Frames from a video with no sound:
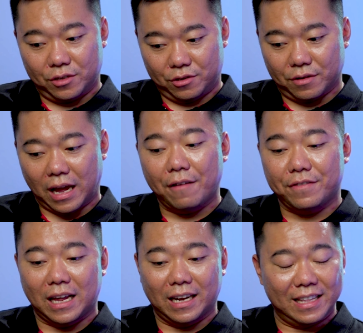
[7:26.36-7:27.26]
to have
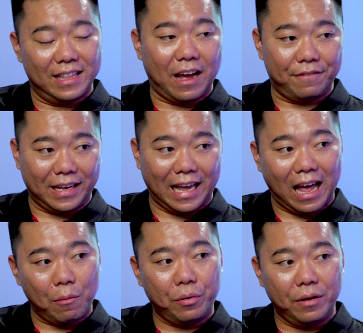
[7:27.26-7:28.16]
that enough
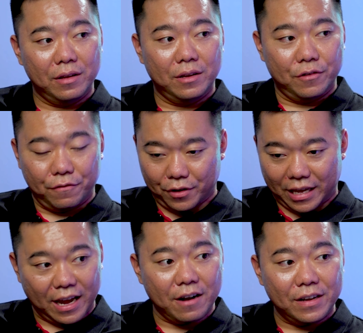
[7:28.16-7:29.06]
gap for
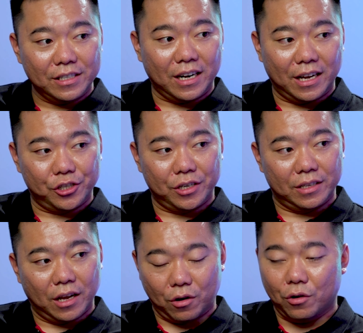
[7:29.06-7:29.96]
the air ventilation
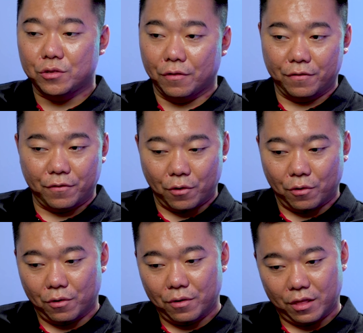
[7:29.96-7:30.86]
and also
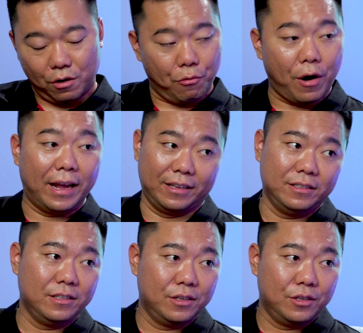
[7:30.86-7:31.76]
for the rain
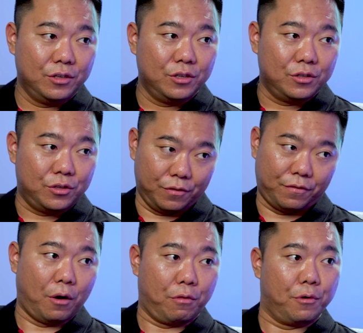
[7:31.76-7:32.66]
to
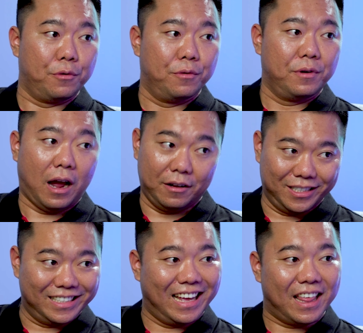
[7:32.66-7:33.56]
flow through
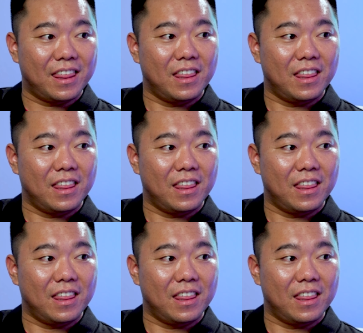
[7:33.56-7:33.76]
underneath.